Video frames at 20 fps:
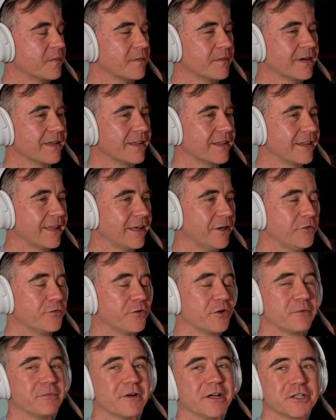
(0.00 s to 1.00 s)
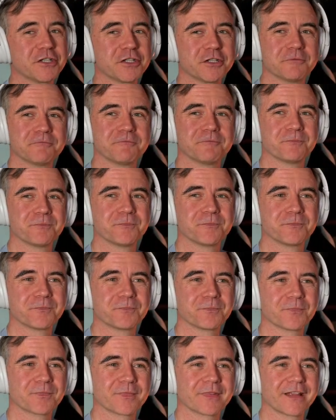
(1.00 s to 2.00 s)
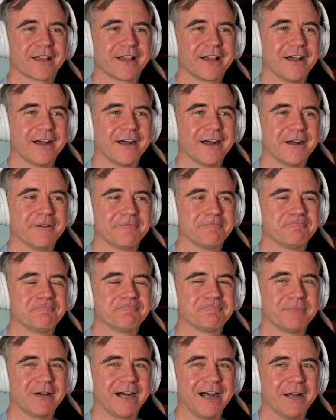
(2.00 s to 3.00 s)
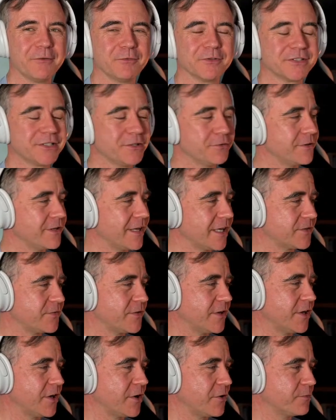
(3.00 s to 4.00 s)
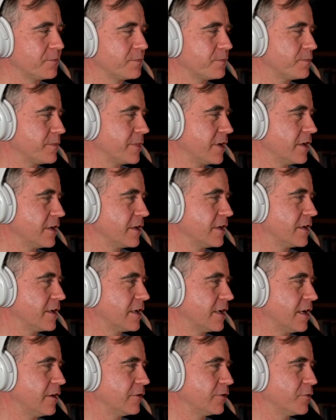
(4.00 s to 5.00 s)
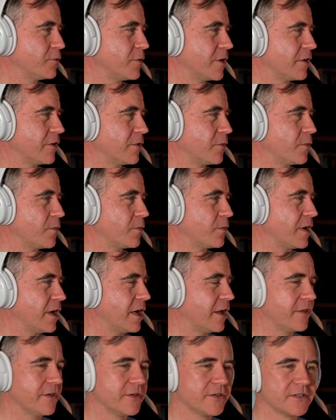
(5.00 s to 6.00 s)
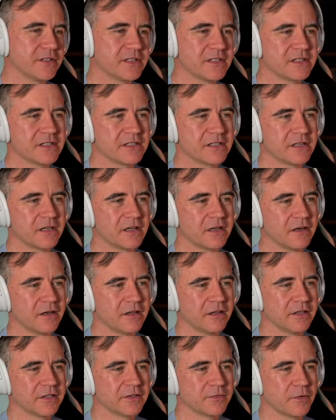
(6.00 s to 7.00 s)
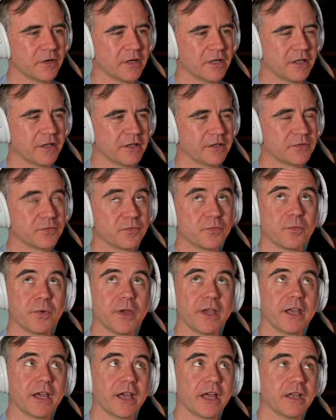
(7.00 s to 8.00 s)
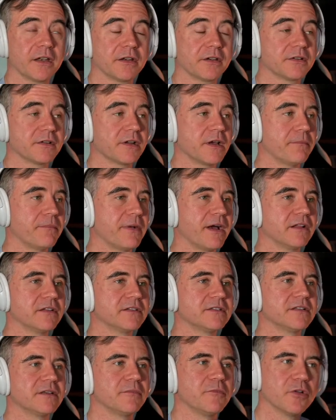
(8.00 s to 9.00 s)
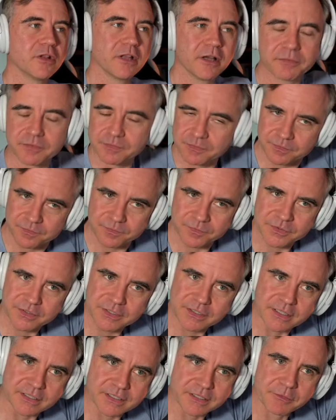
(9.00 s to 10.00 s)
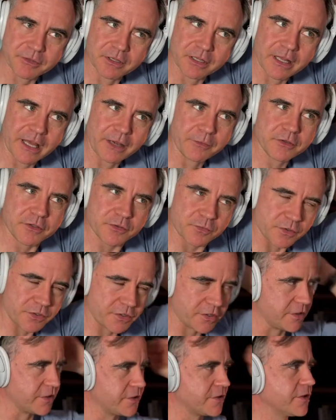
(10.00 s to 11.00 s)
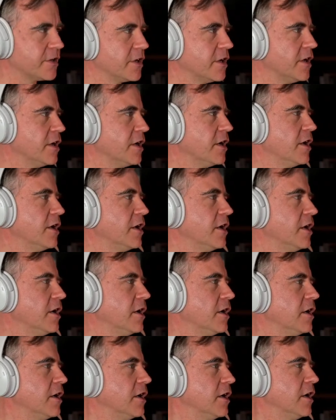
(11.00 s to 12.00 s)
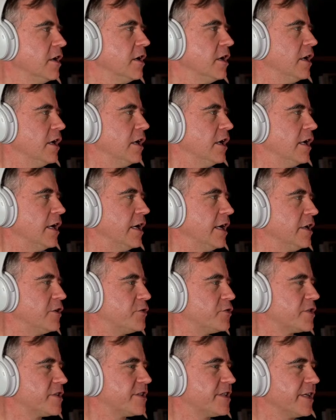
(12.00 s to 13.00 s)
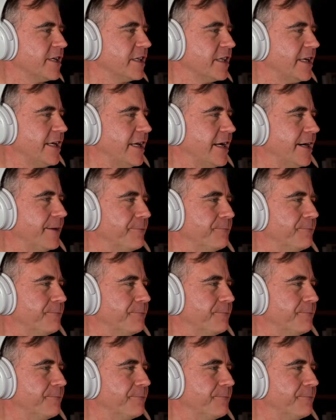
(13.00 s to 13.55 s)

thank you very much. I will see you in the next video. I'll do one on the this weekend about Simula, the Simula language, which is interestingly a